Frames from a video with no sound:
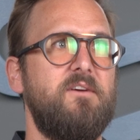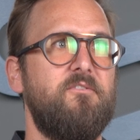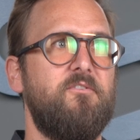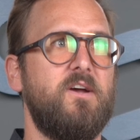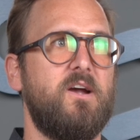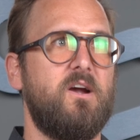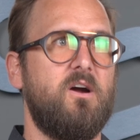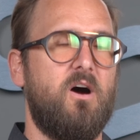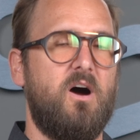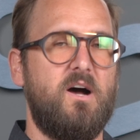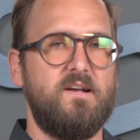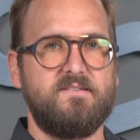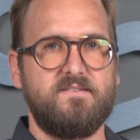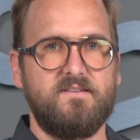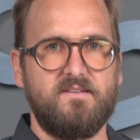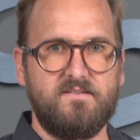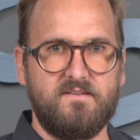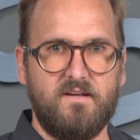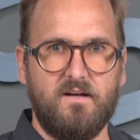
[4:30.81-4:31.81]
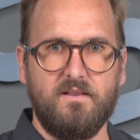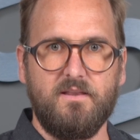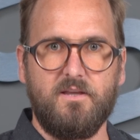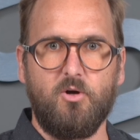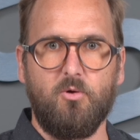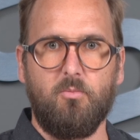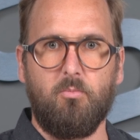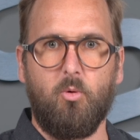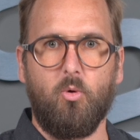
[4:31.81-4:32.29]
if it costs us a
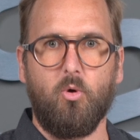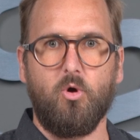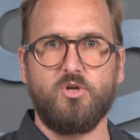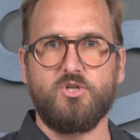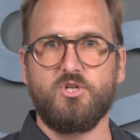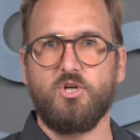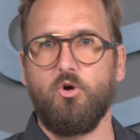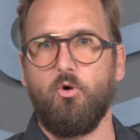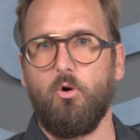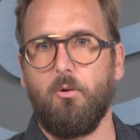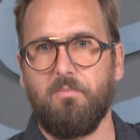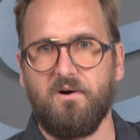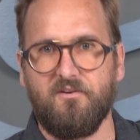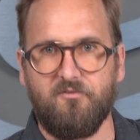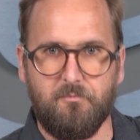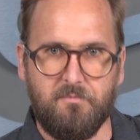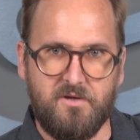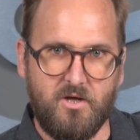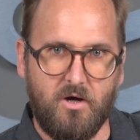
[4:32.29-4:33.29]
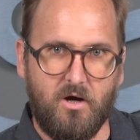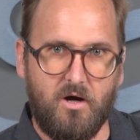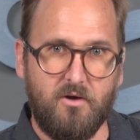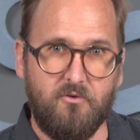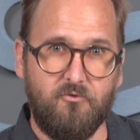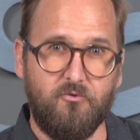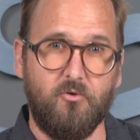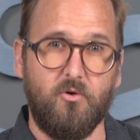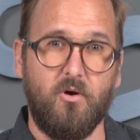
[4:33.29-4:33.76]
little more to go above and
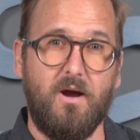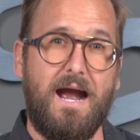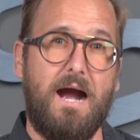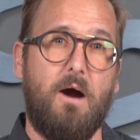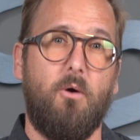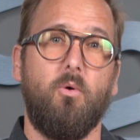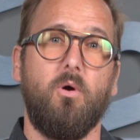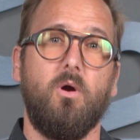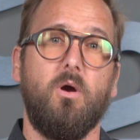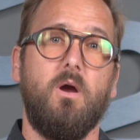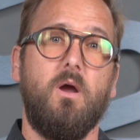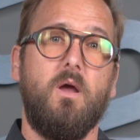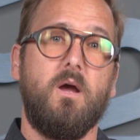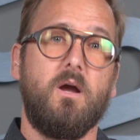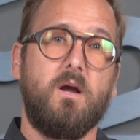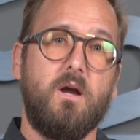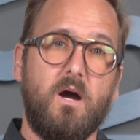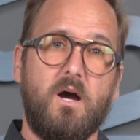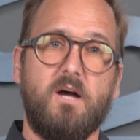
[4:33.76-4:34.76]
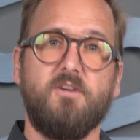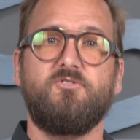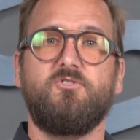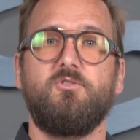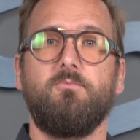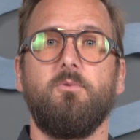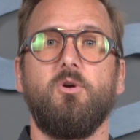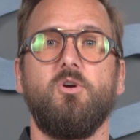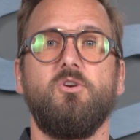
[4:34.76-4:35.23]
beyond for our
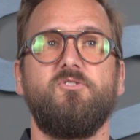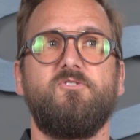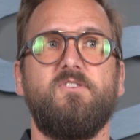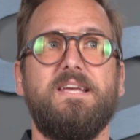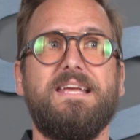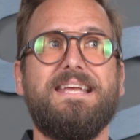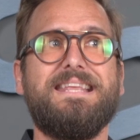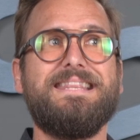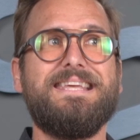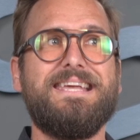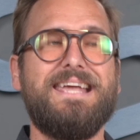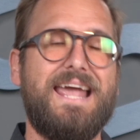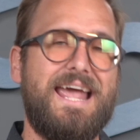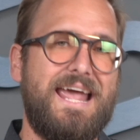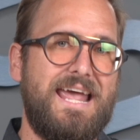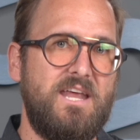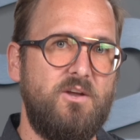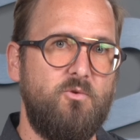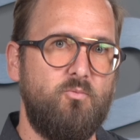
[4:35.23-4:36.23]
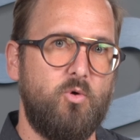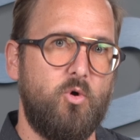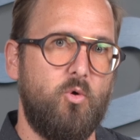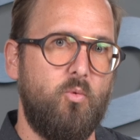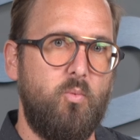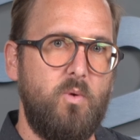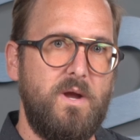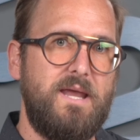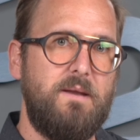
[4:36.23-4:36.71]
customers, in the end,
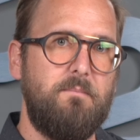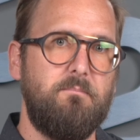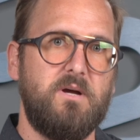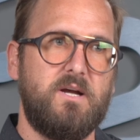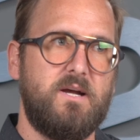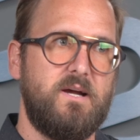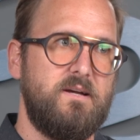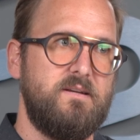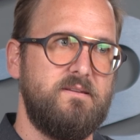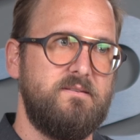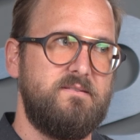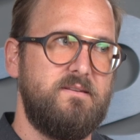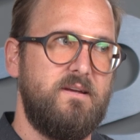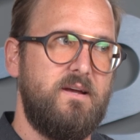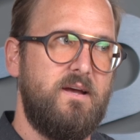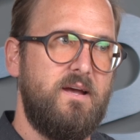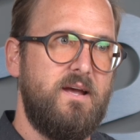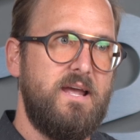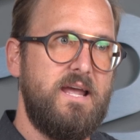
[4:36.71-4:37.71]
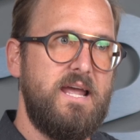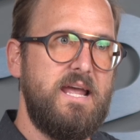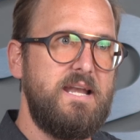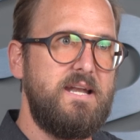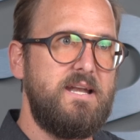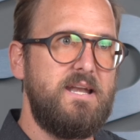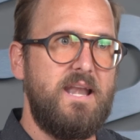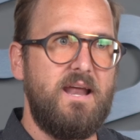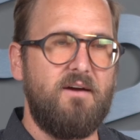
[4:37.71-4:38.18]
we'll win because
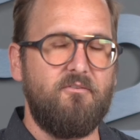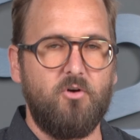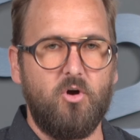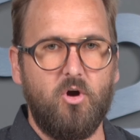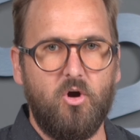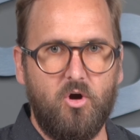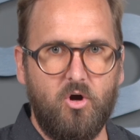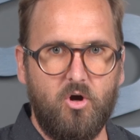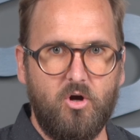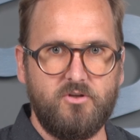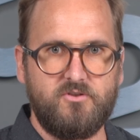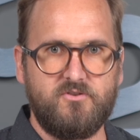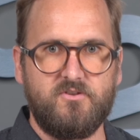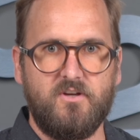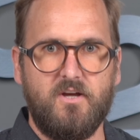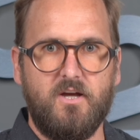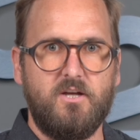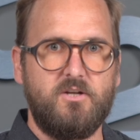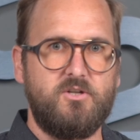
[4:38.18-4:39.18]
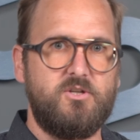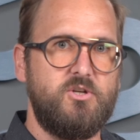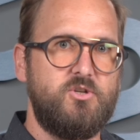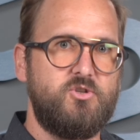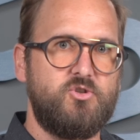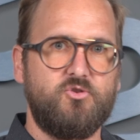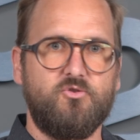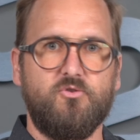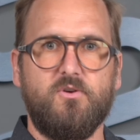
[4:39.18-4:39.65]
it never hurts to
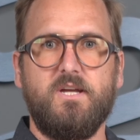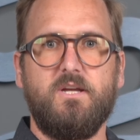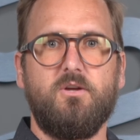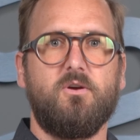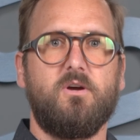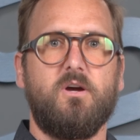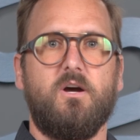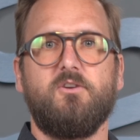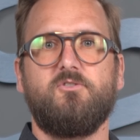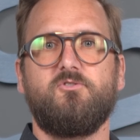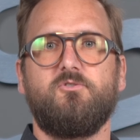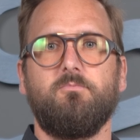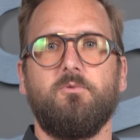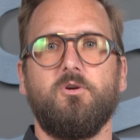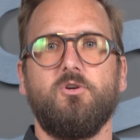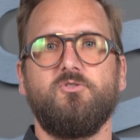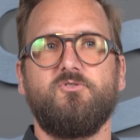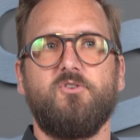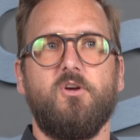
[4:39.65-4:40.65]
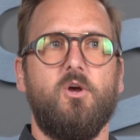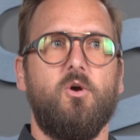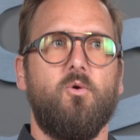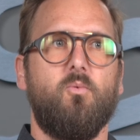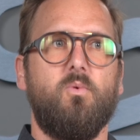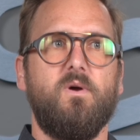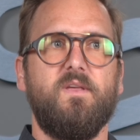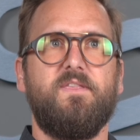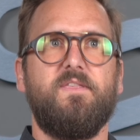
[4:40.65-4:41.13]
treat your customers
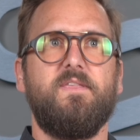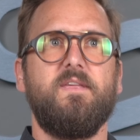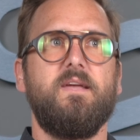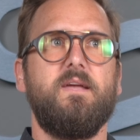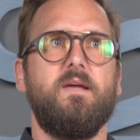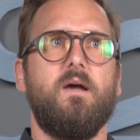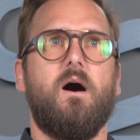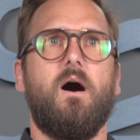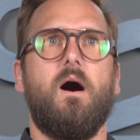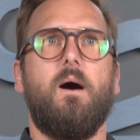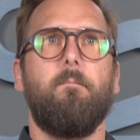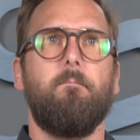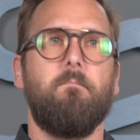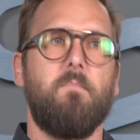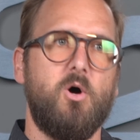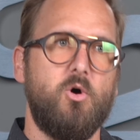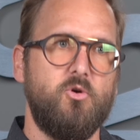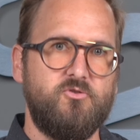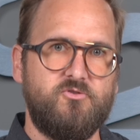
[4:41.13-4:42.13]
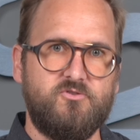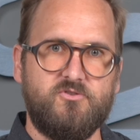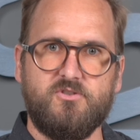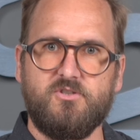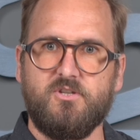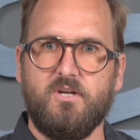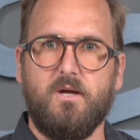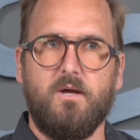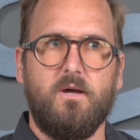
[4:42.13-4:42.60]
with the
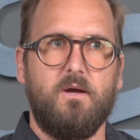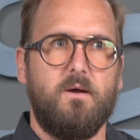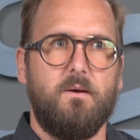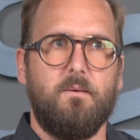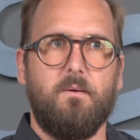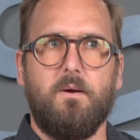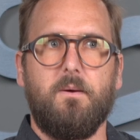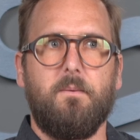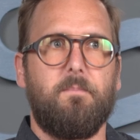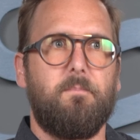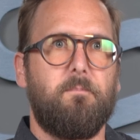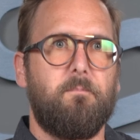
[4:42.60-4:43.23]
utmost uh,